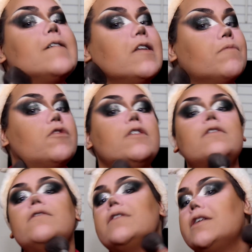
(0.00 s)
And I'm trying
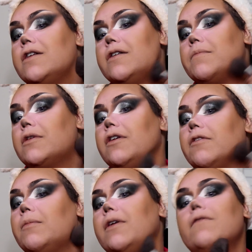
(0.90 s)
to hurry up
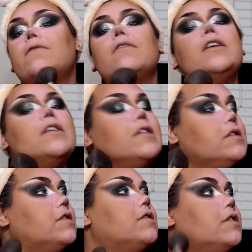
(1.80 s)
because my
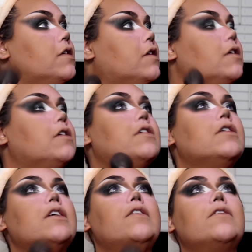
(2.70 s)
friends,
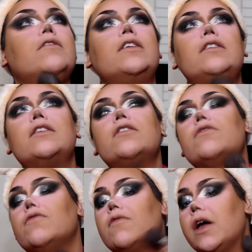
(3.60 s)
I still need to
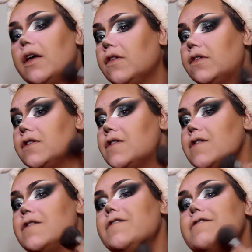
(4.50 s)
get dressed,
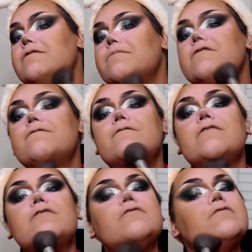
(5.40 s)
and my
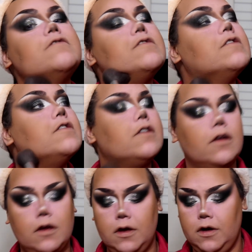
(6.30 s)
friends
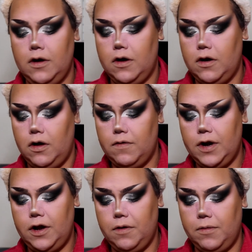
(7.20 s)
are
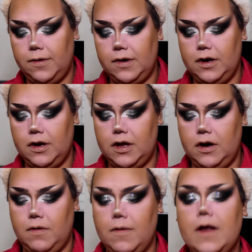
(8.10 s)
already almost done
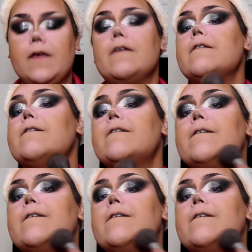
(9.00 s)
getting ready.